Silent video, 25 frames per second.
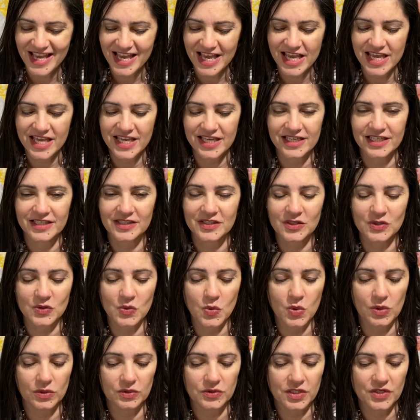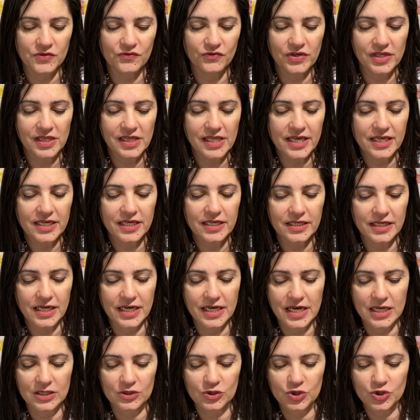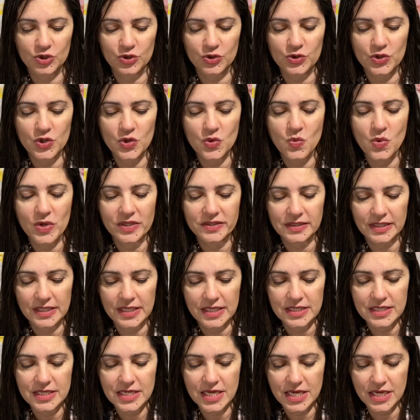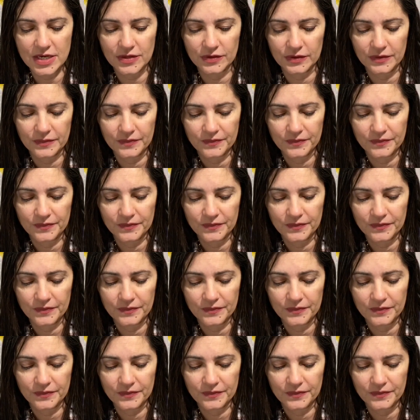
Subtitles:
It is quilting related, and I'll show you what's in here.